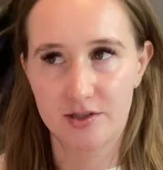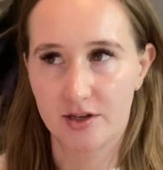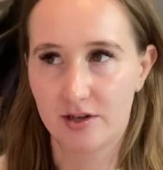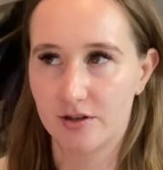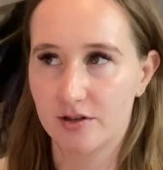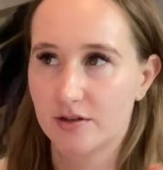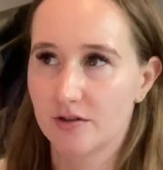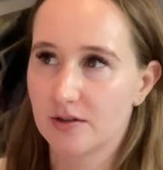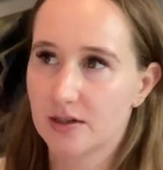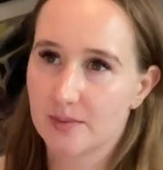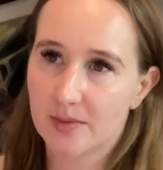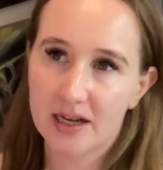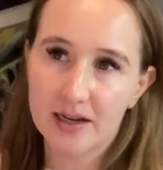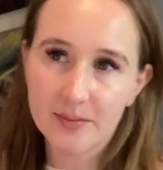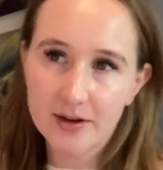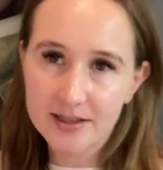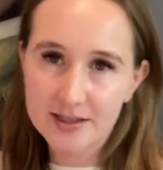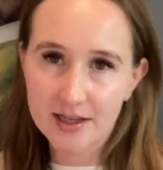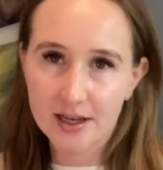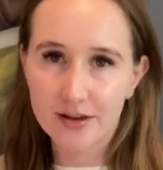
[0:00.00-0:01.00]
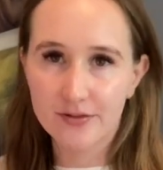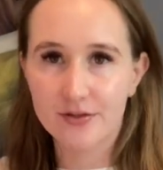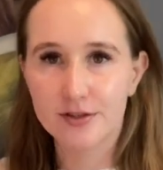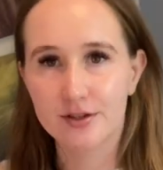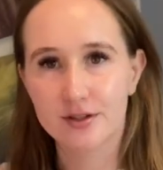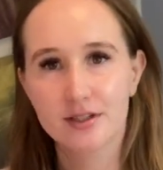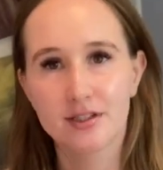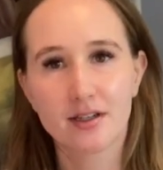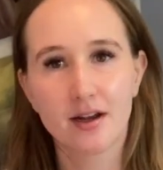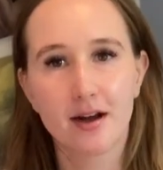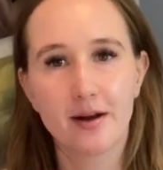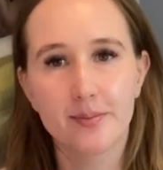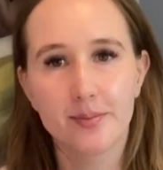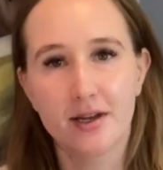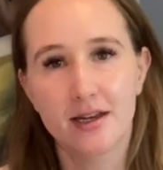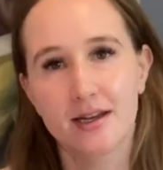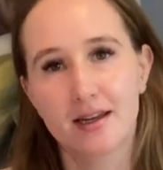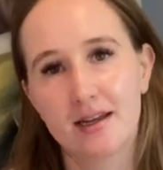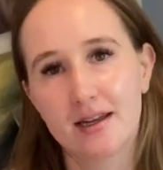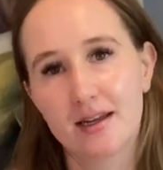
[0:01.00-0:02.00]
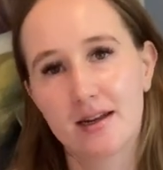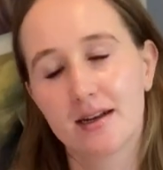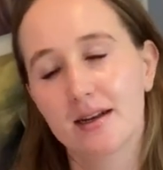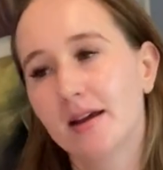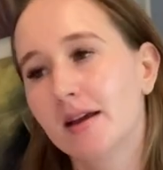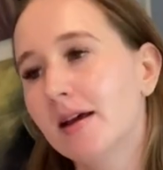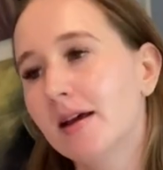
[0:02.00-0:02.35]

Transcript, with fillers: on to remind myself to stop and eat.